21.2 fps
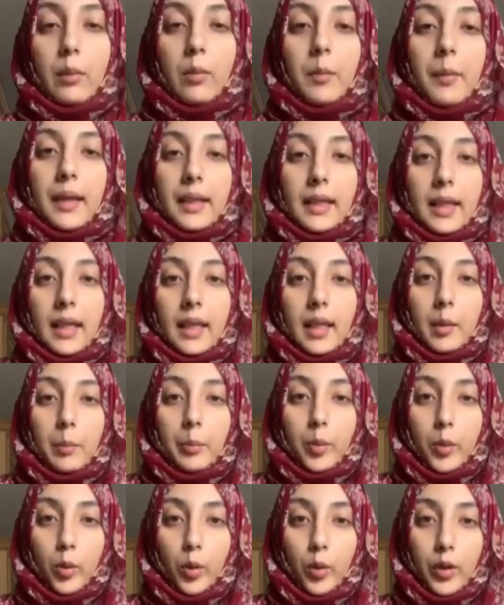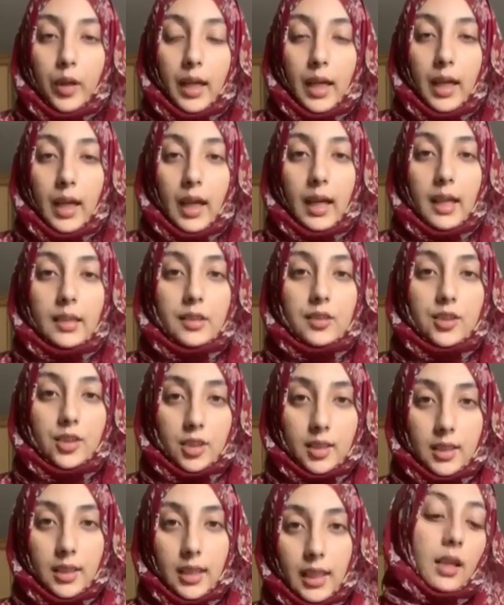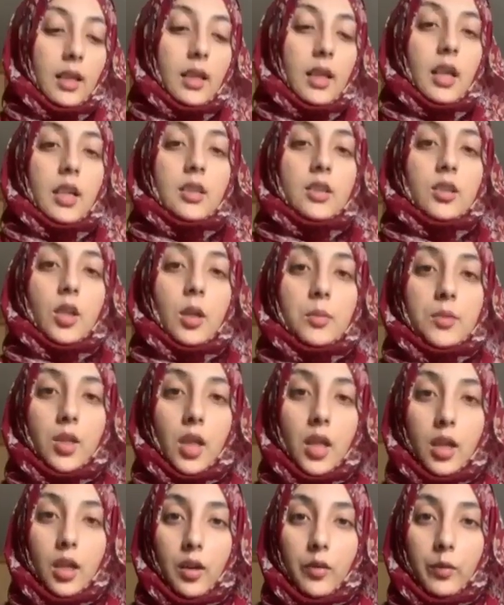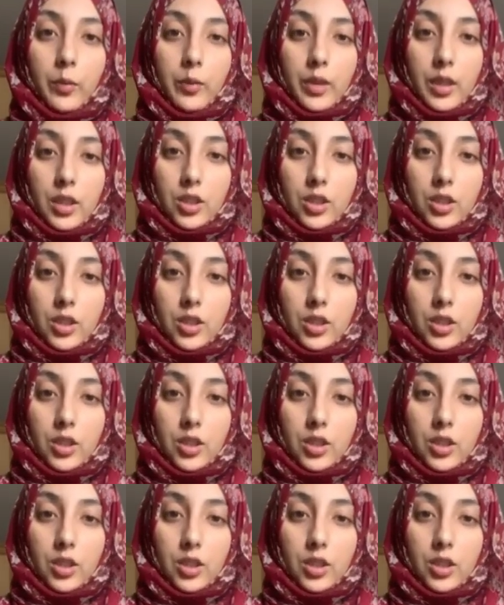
we're making pakore and chutney, so I'm starting off with the